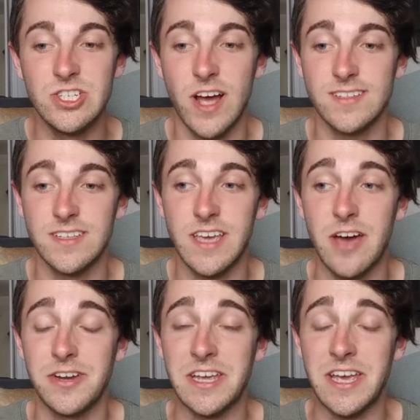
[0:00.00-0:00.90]
Jackson
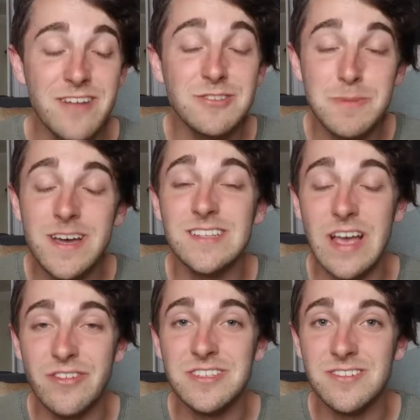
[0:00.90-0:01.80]
County, and it was because
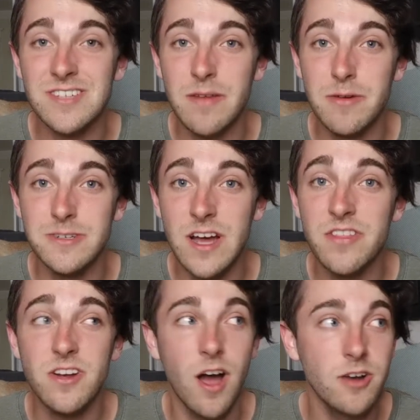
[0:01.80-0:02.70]
every single time they went down there,